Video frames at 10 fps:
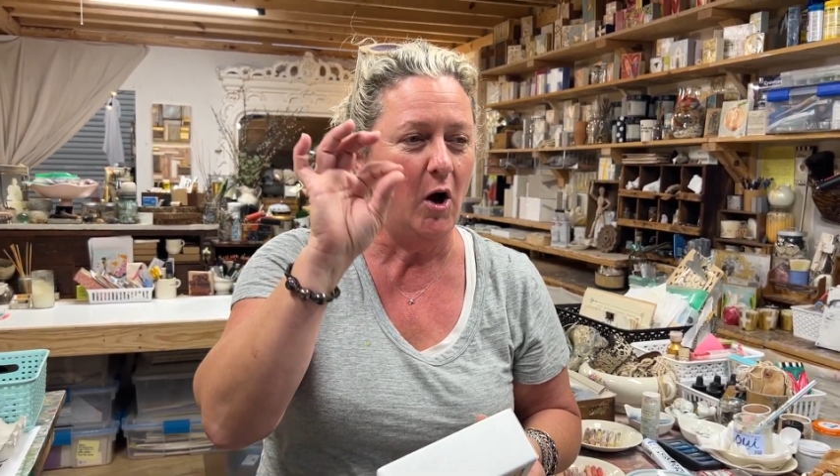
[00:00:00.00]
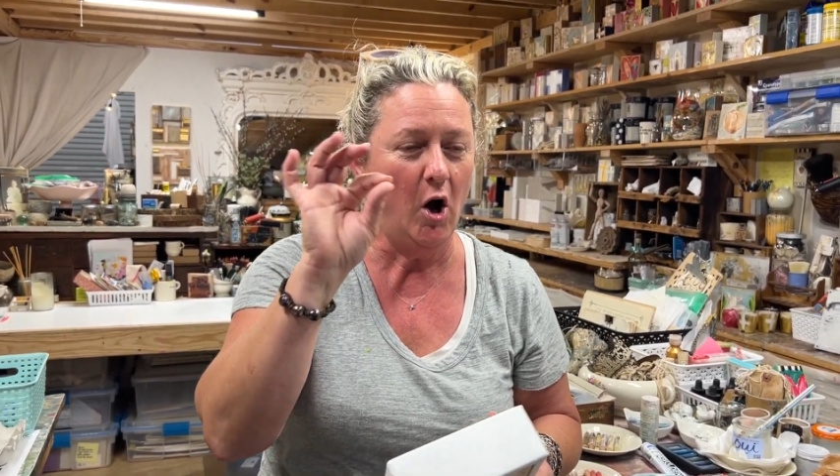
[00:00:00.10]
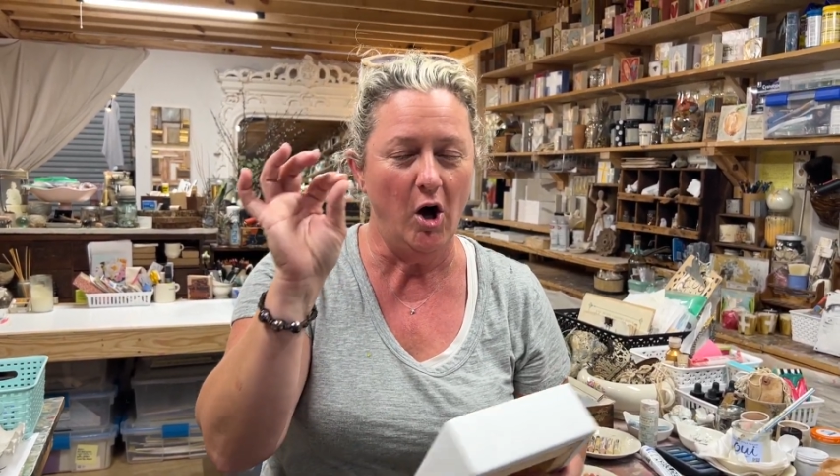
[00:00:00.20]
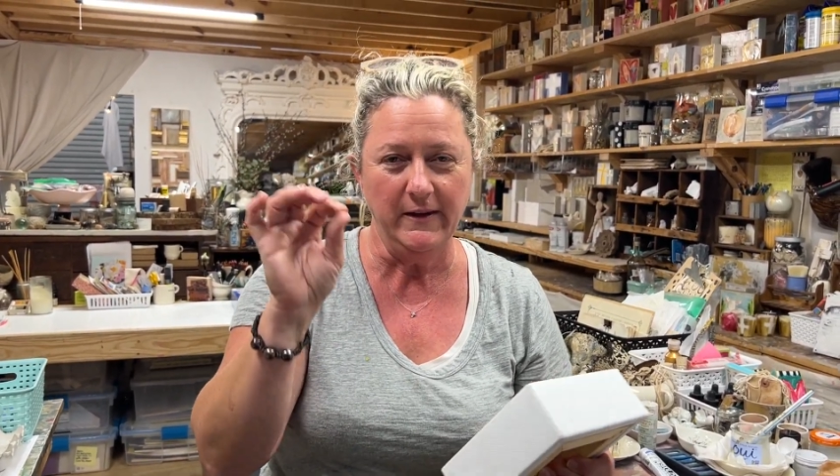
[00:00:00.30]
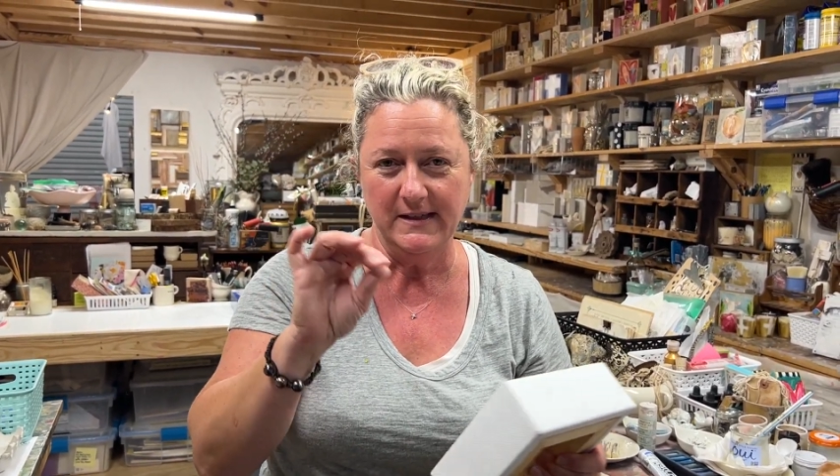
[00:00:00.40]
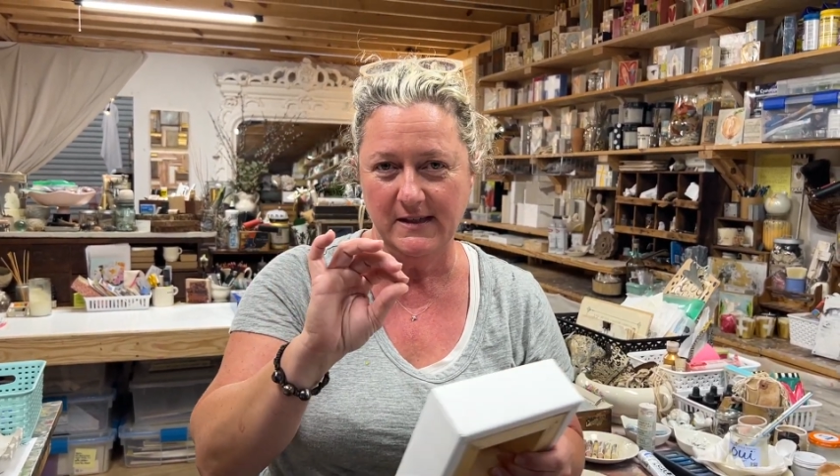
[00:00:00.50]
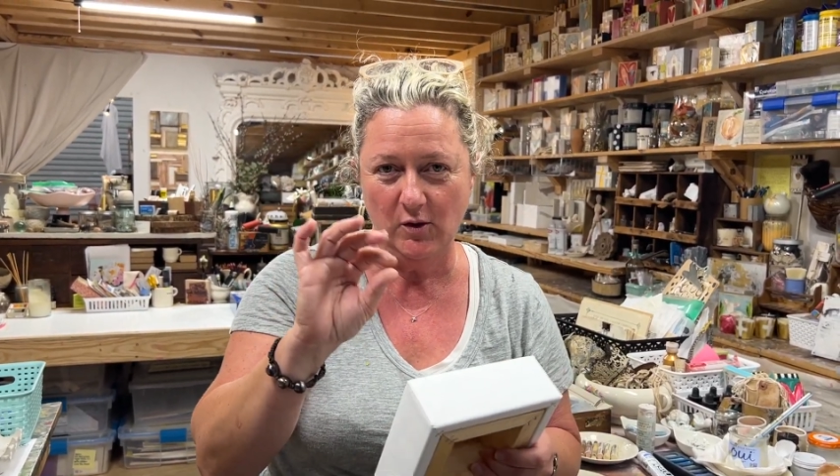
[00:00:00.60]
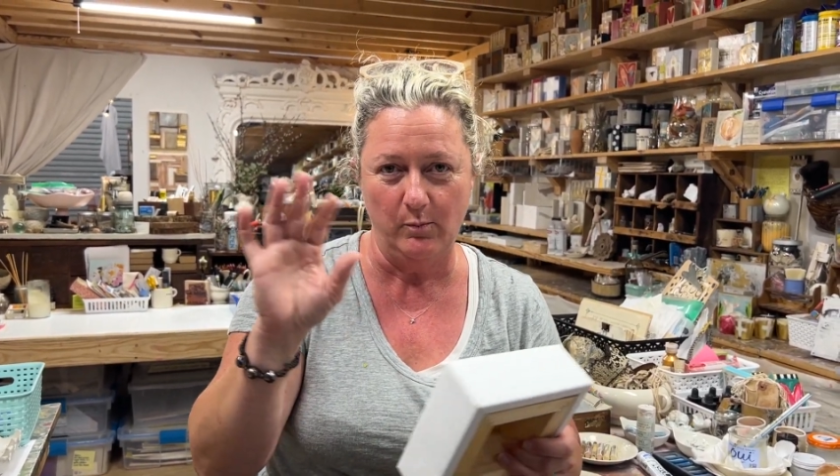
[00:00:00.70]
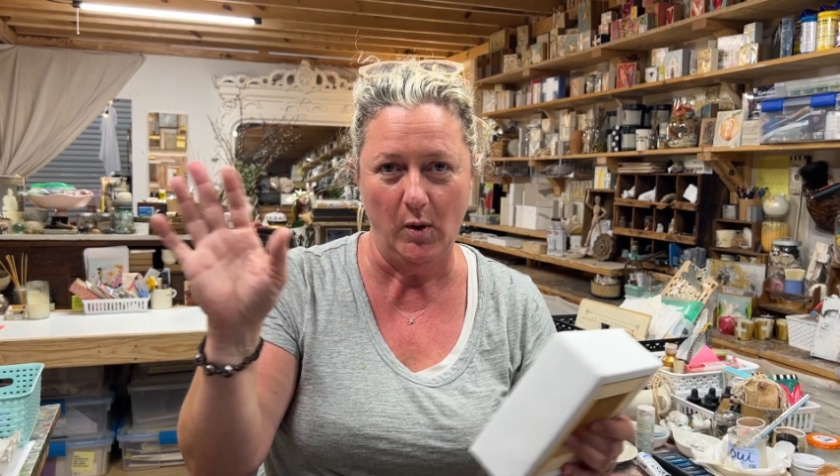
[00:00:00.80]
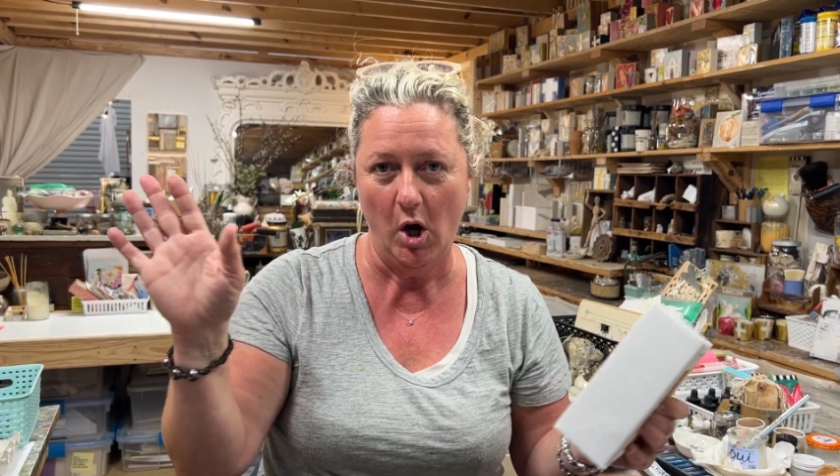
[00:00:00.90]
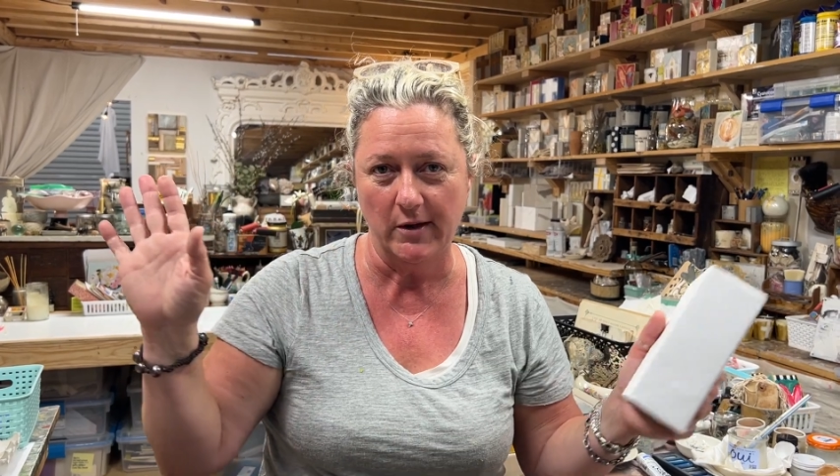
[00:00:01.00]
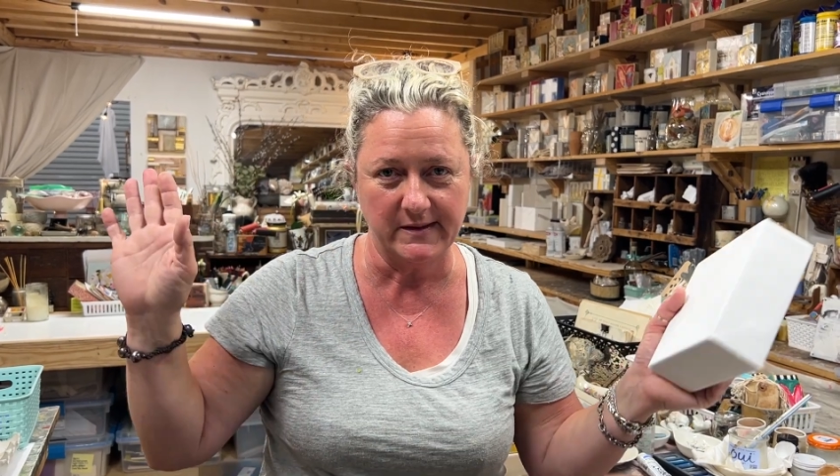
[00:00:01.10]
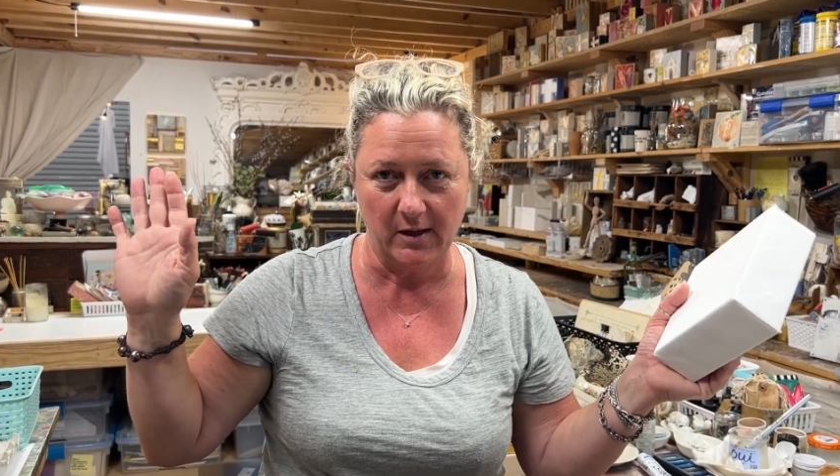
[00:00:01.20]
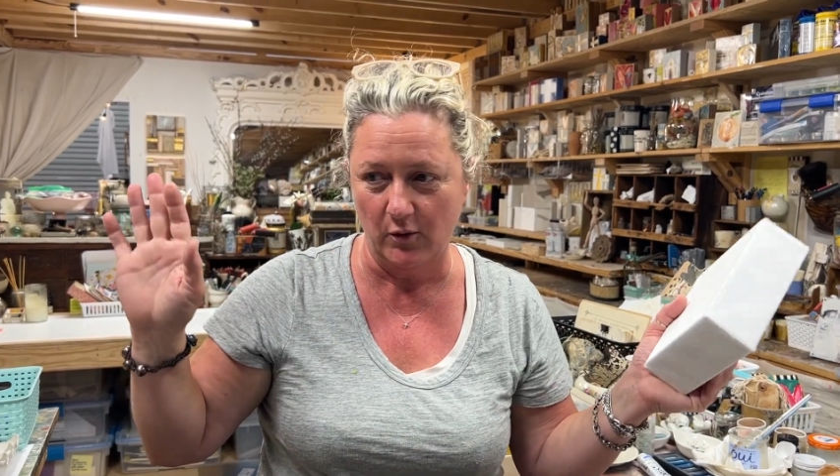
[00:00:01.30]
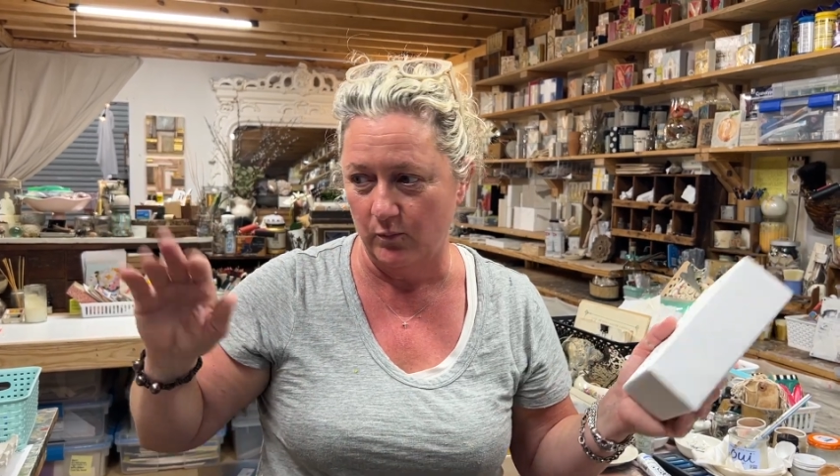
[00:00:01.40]
all these little balls
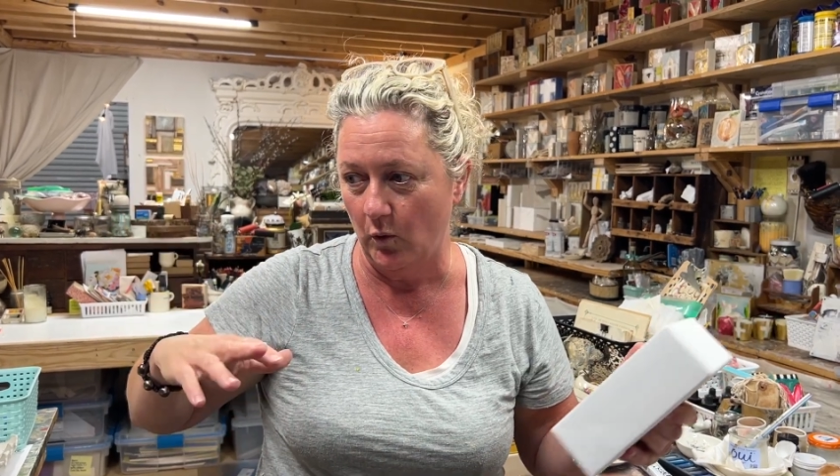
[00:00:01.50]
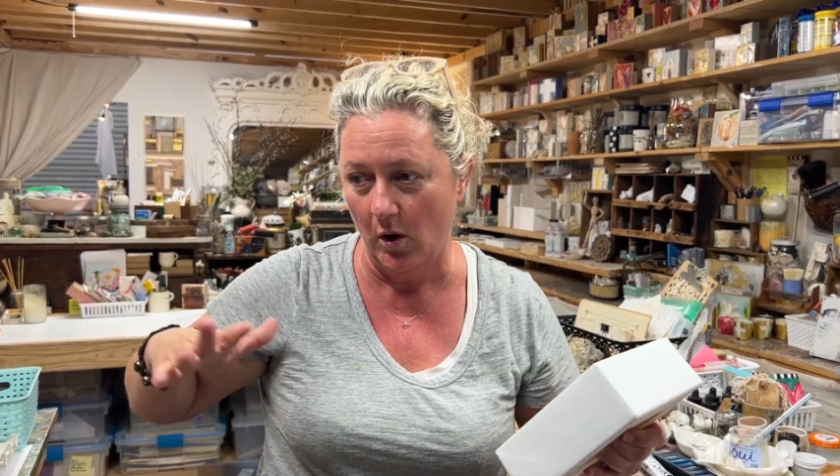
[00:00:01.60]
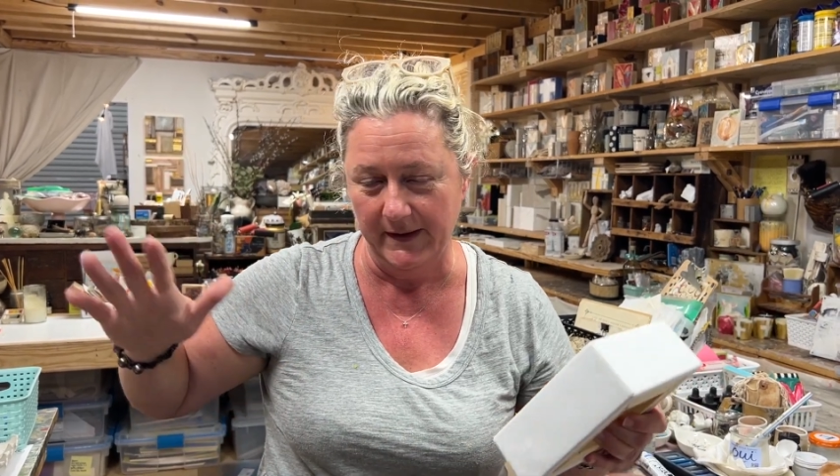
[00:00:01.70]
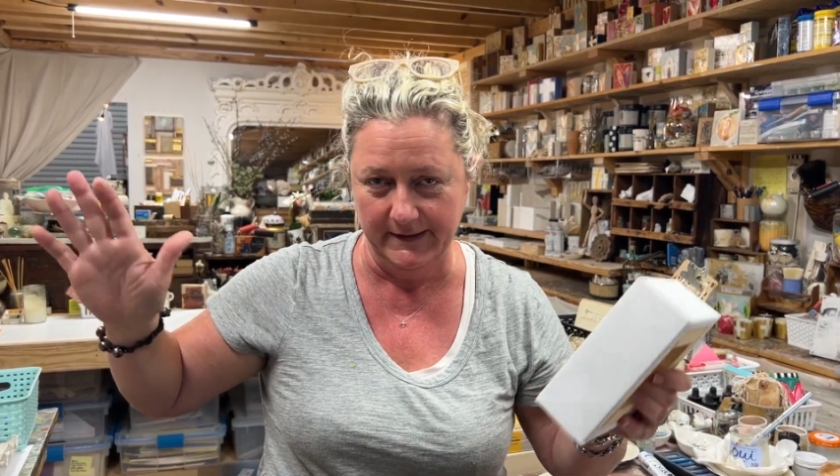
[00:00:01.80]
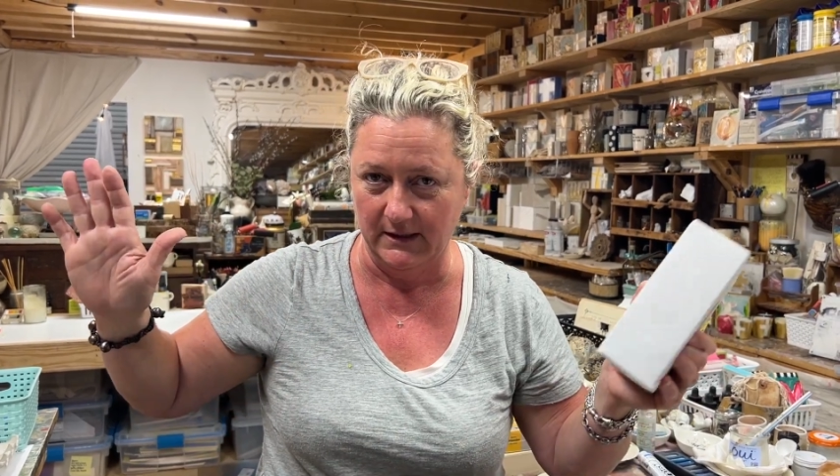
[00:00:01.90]
go rolling,